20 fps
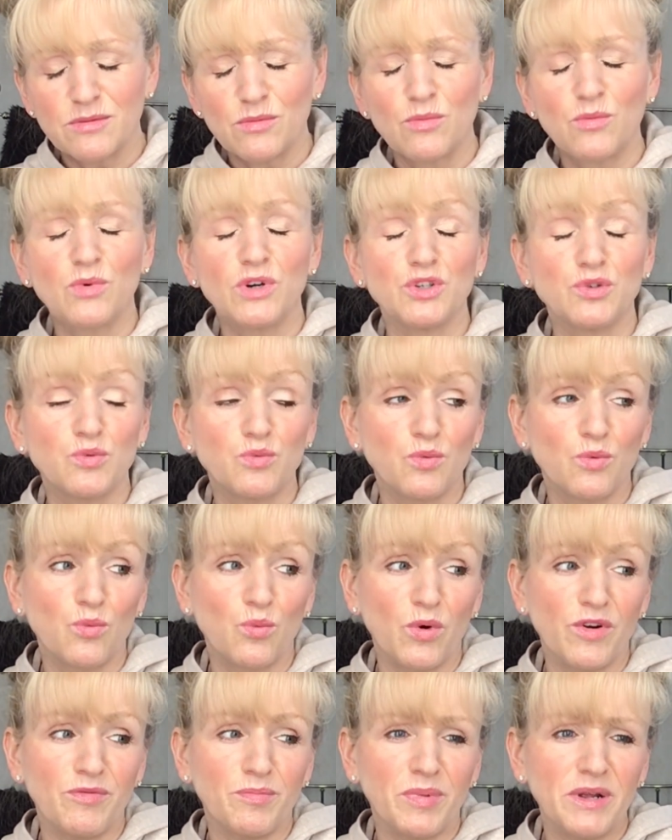which
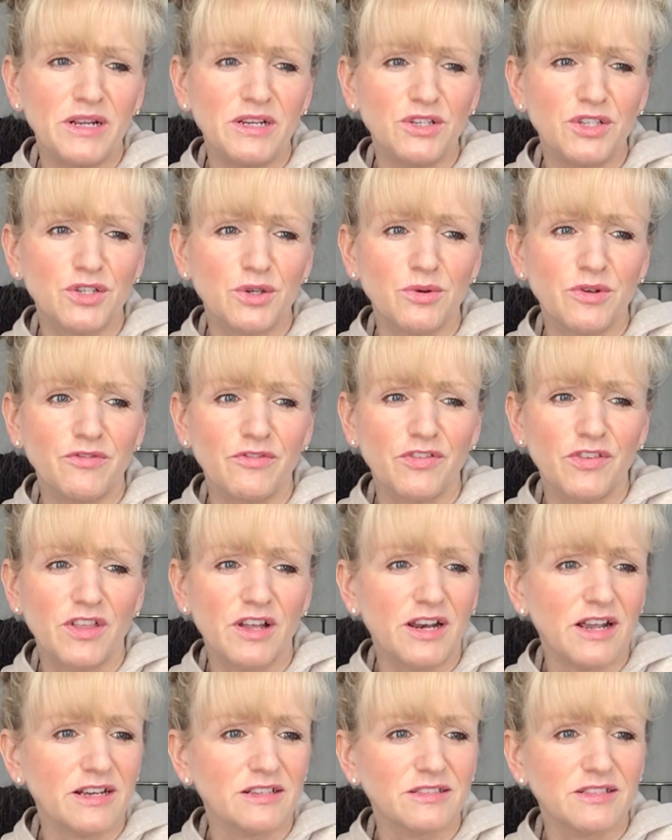we've been doing for the
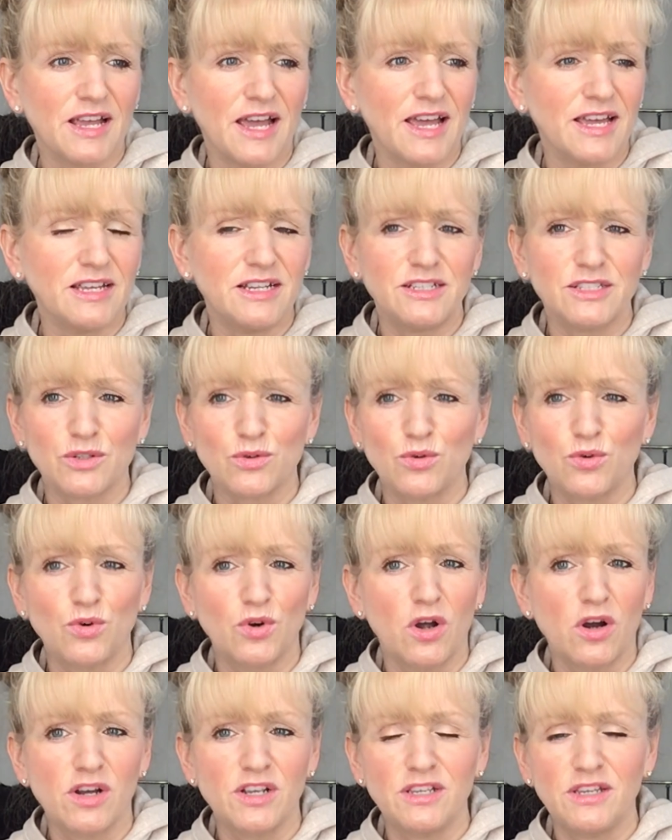last 8 or
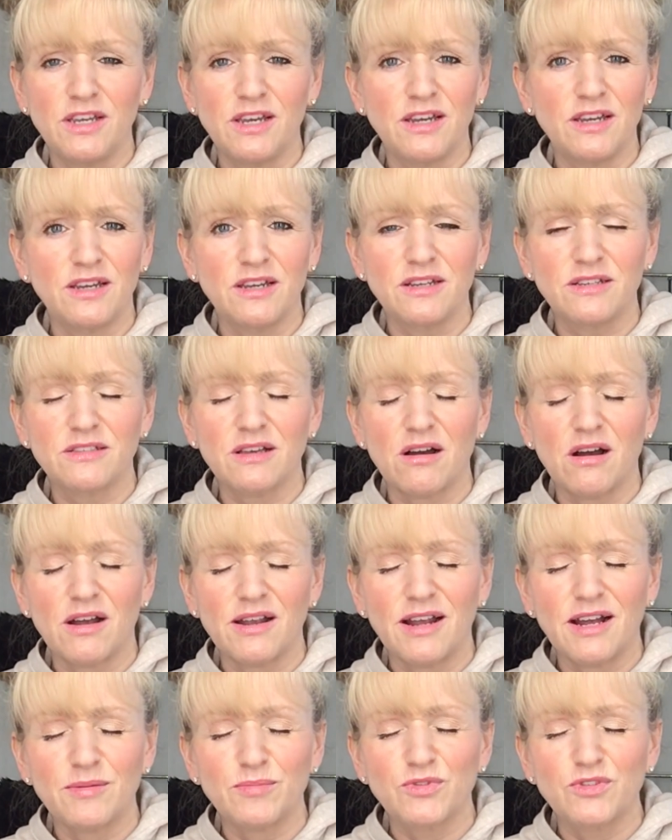9 years.
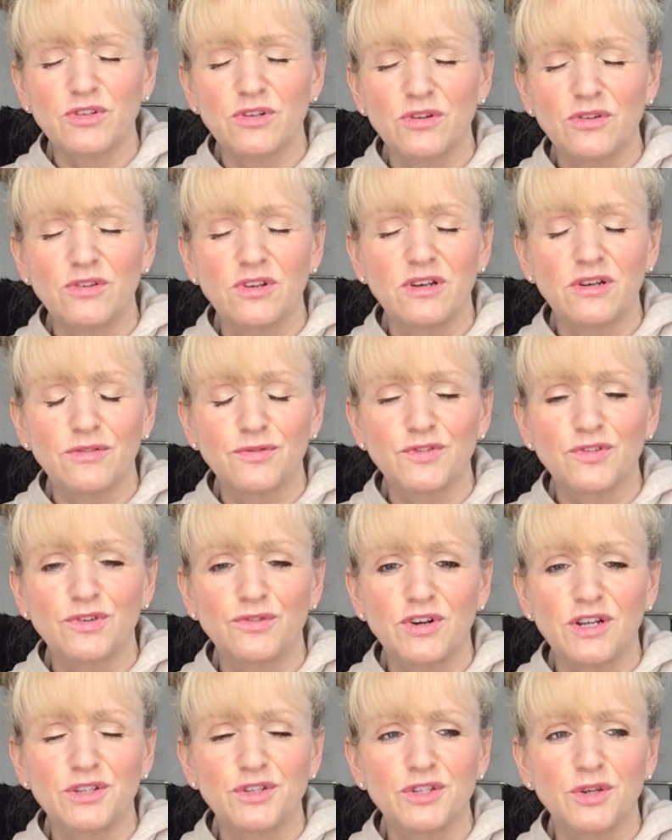I absolutely love
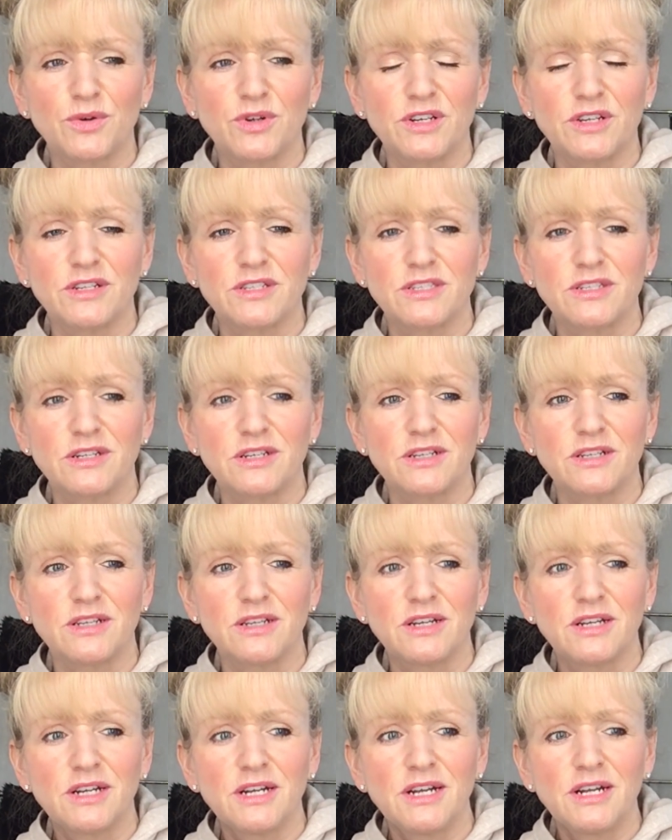Sorrento in Italy.
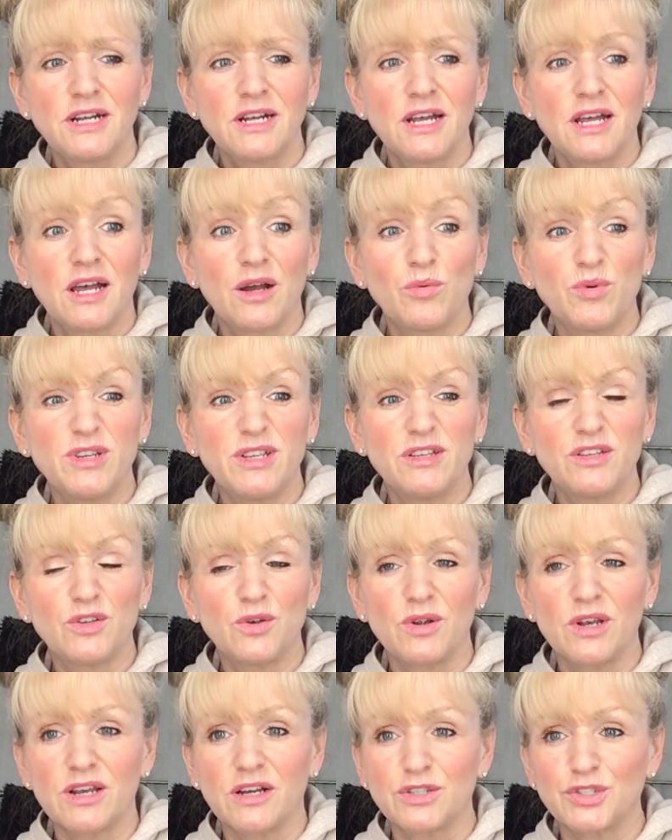We didn't do
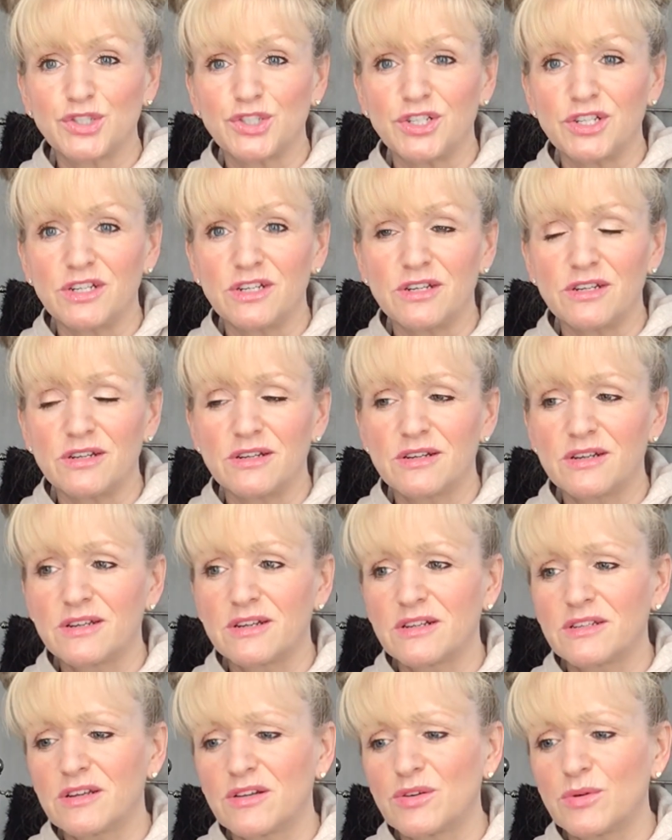it last year, and
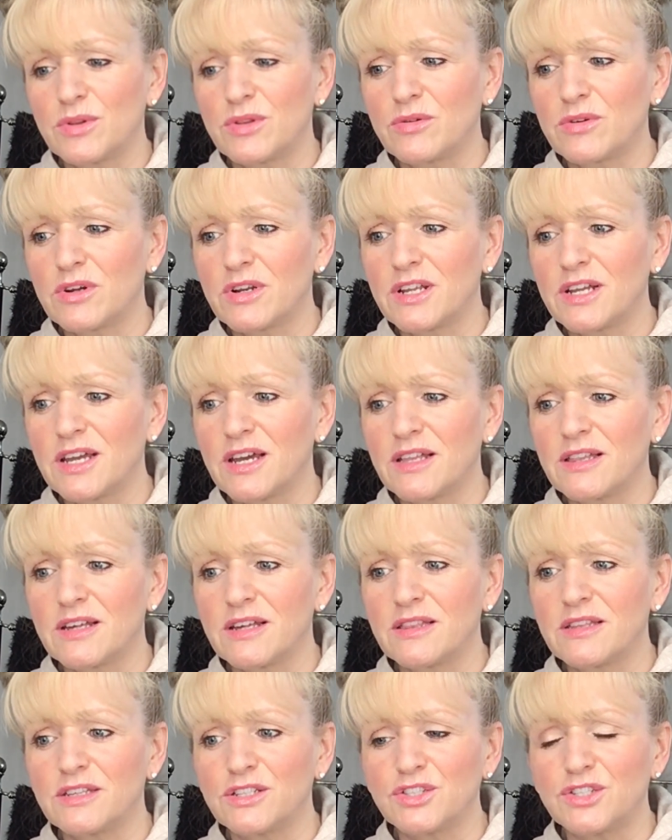I don't know whether we're going to get
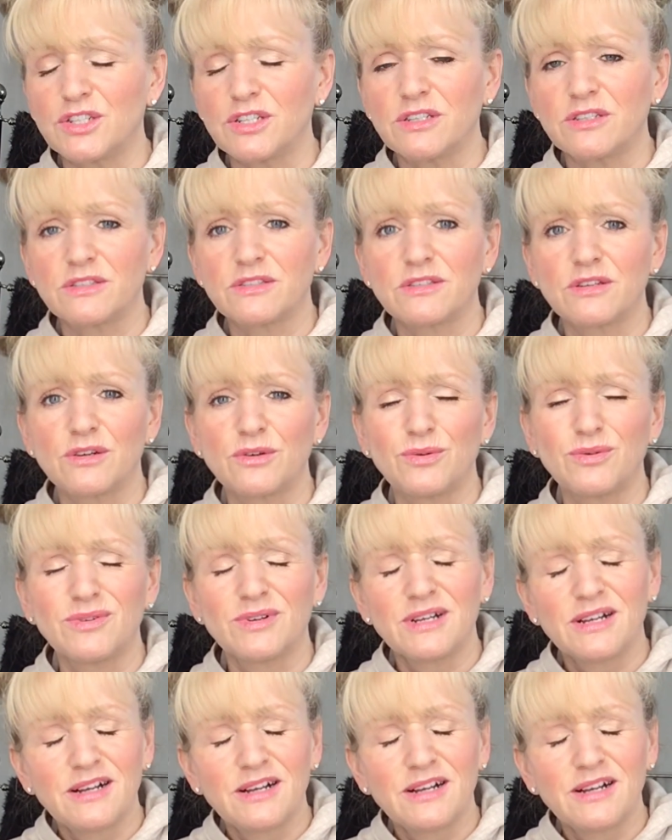there this year. So